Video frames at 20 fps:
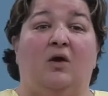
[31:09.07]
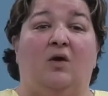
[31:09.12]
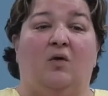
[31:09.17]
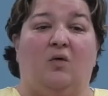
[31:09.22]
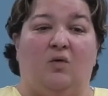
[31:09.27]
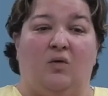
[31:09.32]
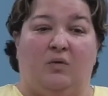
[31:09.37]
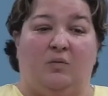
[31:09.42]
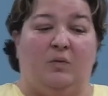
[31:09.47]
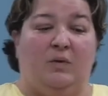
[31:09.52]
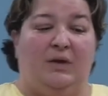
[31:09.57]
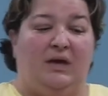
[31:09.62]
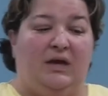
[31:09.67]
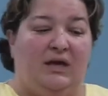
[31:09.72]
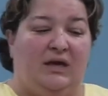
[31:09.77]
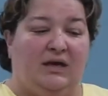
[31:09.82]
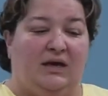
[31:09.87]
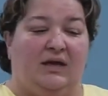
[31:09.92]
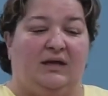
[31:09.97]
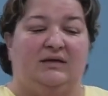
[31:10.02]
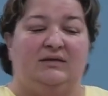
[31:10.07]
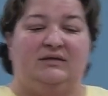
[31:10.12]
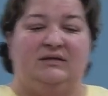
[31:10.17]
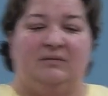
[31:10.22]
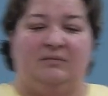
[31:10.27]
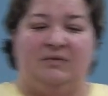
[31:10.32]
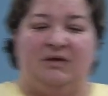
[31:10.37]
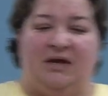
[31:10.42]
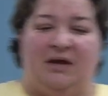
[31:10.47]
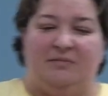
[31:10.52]
or weak, and
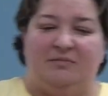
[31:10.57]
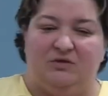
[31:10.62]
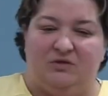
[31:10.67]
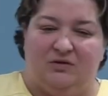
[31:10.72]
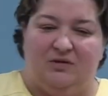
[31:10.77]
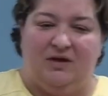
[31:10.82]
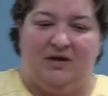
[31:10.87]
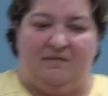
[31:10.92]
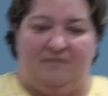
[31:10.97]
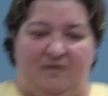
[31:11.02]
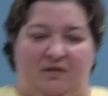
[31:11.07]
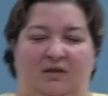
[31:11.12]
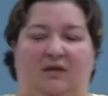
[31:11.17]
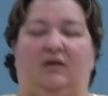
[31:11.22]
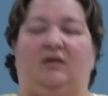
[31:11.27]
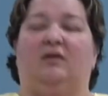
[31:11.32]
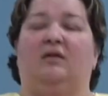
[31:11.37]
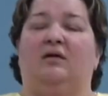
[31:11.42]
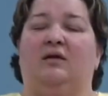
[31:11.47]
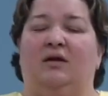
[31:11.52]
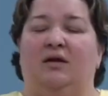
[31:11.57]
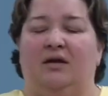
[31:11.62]
sometimes you'll have a little